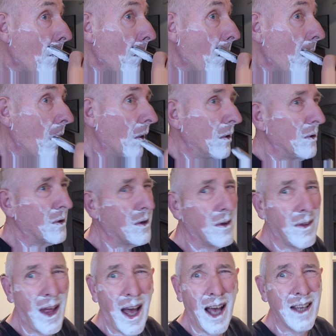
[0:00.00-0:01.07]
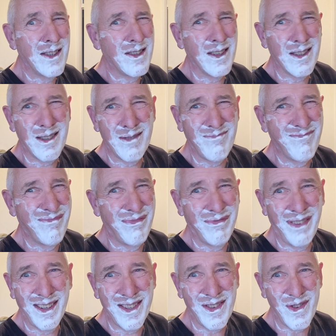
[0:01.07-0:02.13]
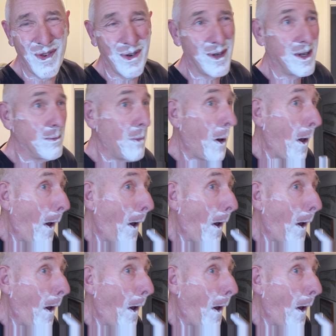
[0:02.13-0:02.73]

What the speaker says: Oh, look at that. That's a dream.